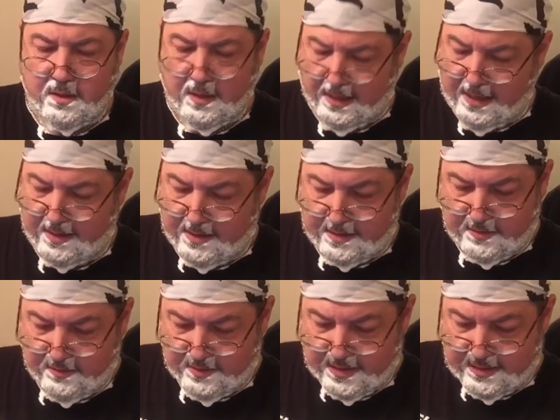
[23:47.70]
Yeah, that's
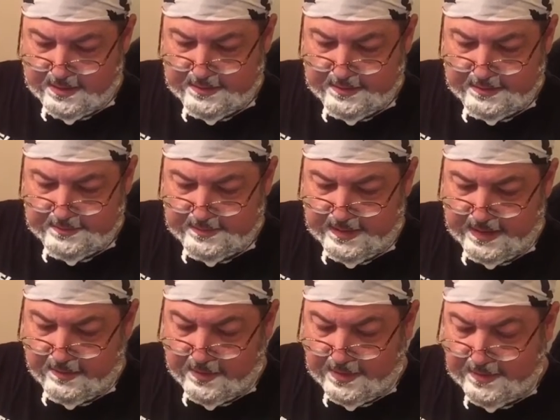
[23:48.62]
who that is.
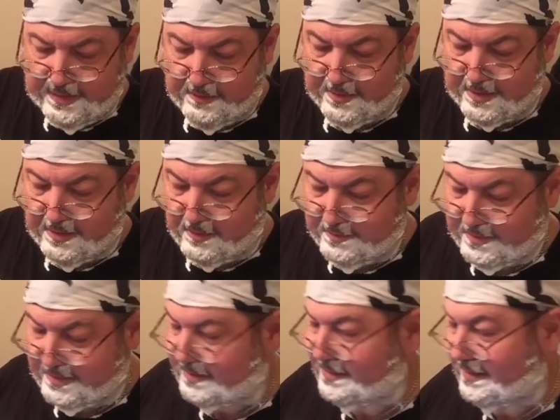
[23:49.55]
Anyway, here we go.
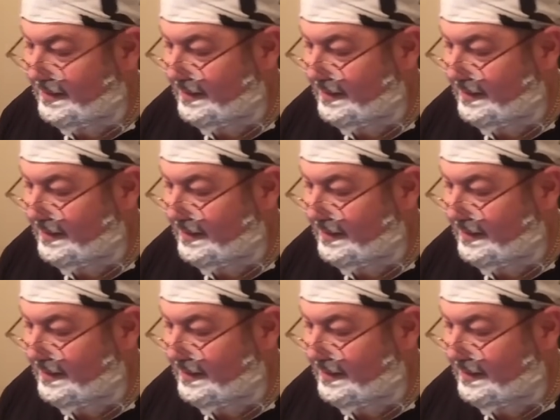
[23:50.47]
This